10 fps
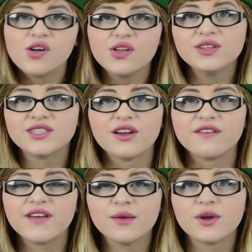Also,
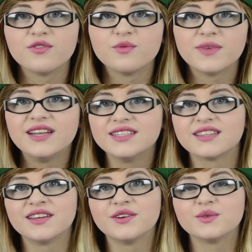if anyone from Celtic
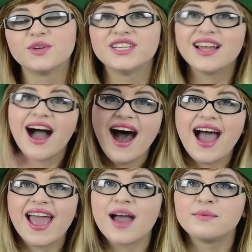Thunder is watching,
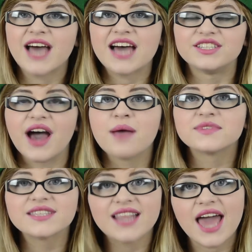hi, I'm Tasha.
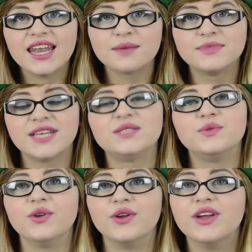I'm slightly obsessed
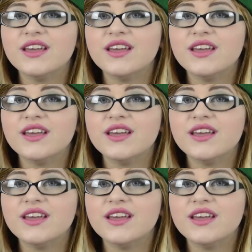with you.